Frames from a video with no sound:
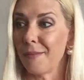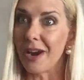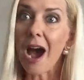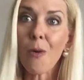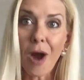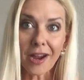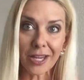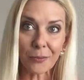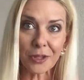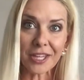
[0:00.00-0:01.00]
not
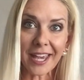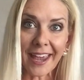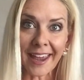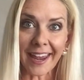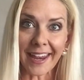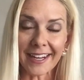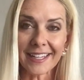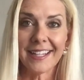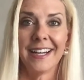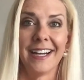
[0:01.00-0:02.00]
walking with a
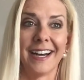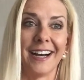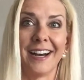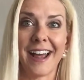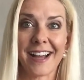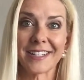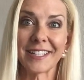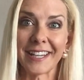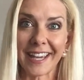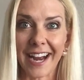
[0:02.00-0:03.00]
cane.
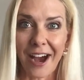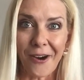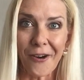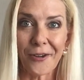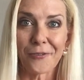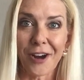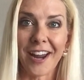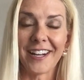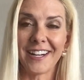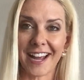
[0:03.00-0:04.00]
Actually get out and
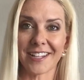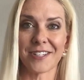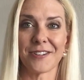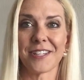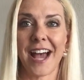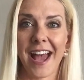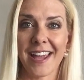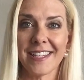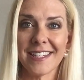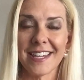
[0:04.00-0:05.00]
run and
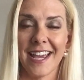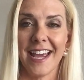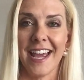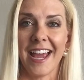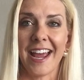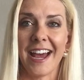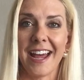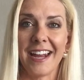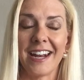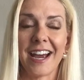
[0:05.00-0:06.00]
exercise.
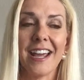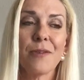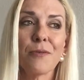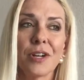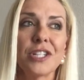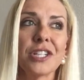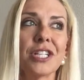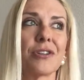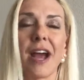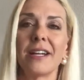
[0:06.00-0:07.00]
And I originally
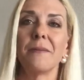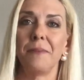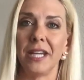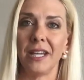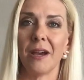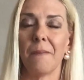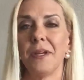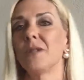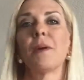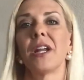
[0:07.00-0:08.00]
tried to be a
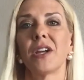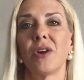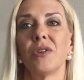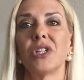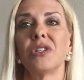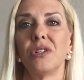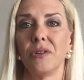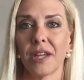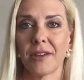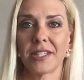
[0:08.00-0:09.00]
Beachbody coach in
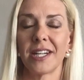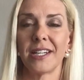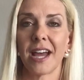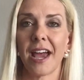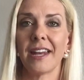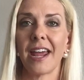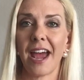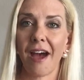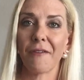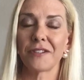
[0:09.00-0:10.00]
2009
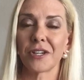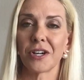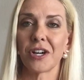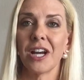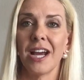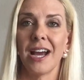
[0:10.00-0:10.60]
after